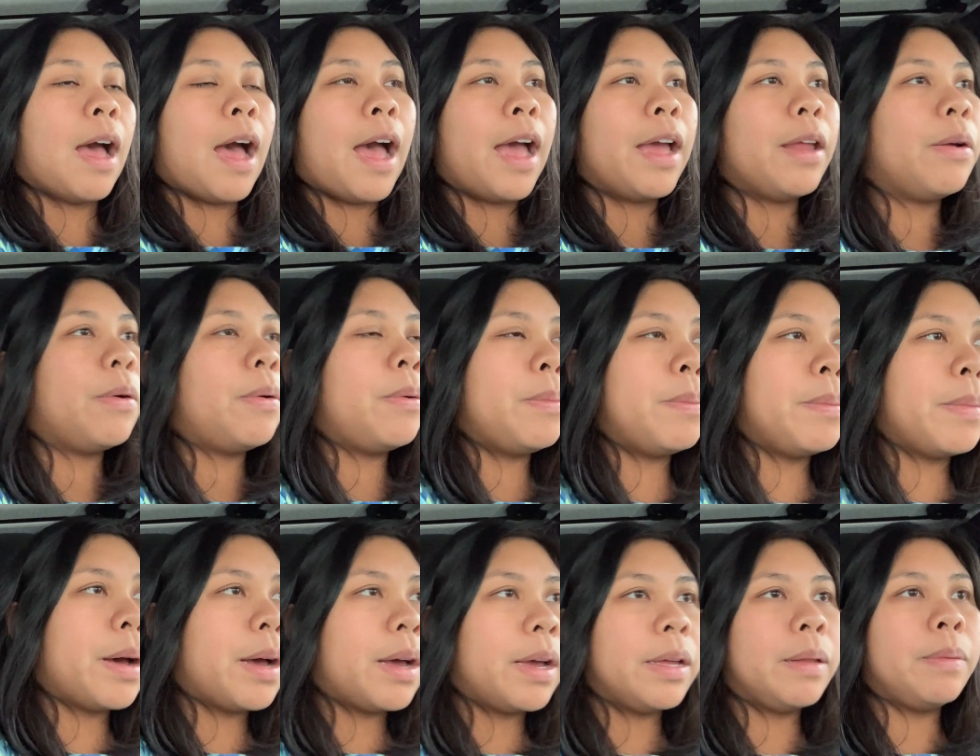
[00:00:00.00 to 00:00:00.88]
I don't
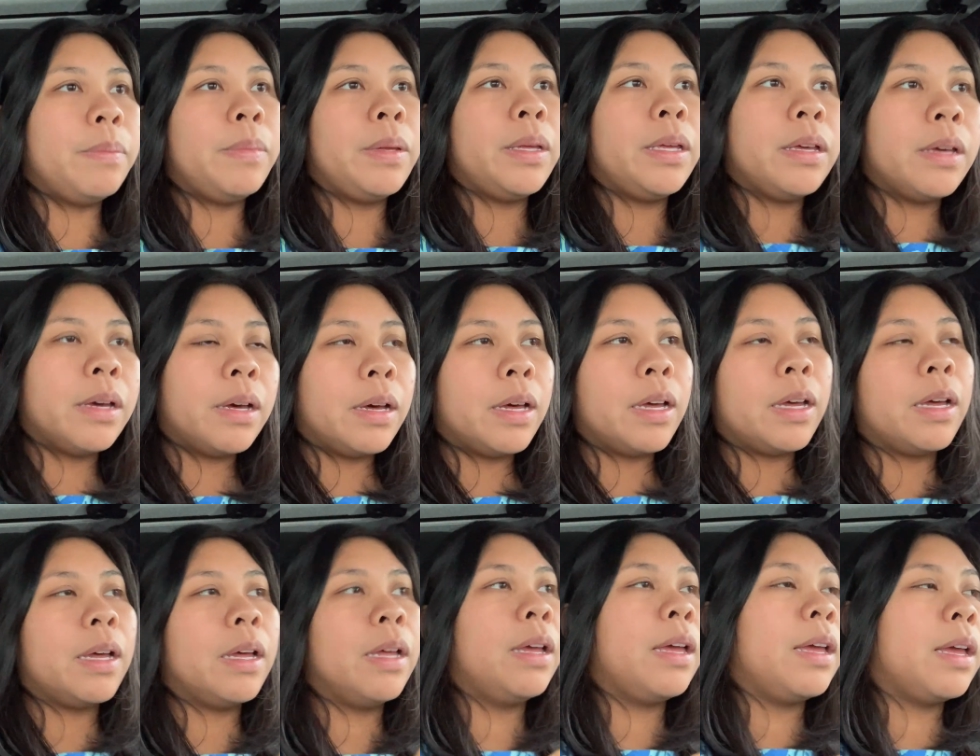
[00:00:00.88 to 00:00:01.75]
mind
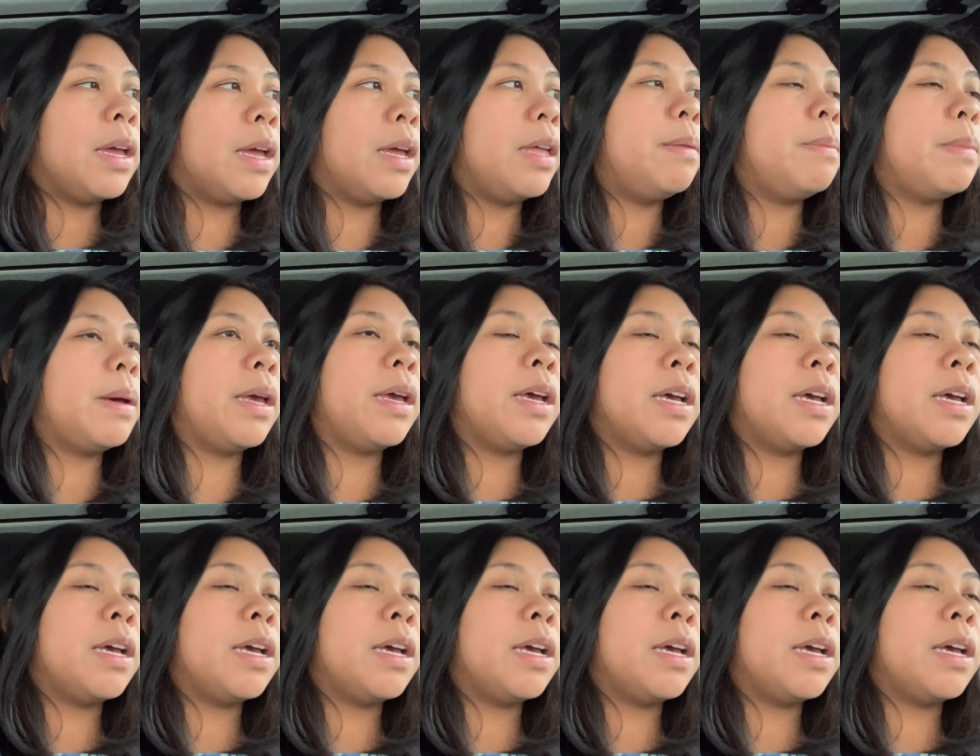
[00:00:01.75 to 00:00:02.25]
Mia and my